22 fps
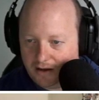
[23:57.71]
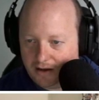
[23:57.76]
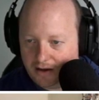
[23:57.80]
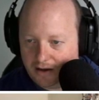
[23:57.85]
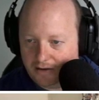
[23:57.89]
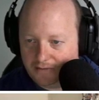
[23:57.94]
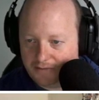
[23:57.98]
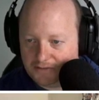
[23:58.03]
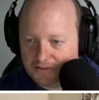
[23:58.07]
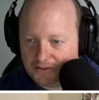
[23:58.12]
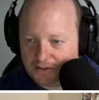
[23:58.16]

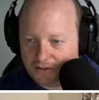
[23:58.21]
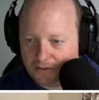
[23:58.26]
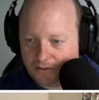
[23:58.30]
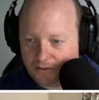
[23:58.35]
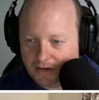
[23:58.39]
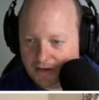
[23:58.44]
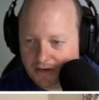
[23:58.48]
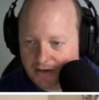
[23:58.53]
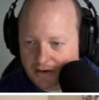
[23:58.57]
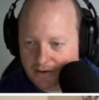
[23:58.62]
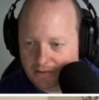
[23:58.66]
off
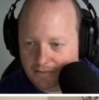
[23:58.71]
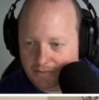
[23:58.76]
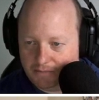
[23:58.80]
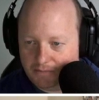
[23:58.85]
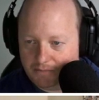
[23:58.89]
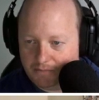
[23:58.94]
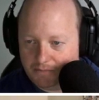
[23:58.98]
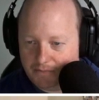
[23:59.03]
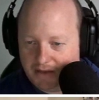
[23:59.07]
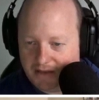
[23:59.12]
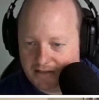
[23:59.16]
screen,
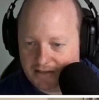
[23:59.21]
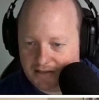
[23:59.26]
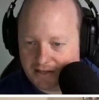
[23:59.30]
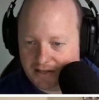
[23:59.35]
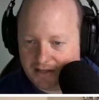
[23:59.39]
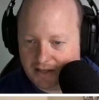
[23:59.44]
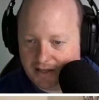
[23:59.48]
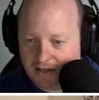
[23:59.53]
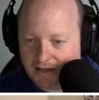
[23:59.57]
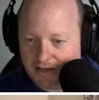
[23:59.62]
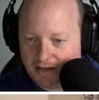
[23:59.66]

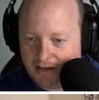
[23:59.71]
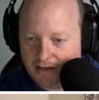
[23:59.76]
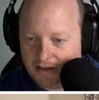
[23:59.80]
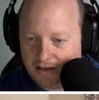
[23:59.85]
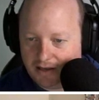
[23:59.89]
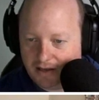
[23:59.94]
basically.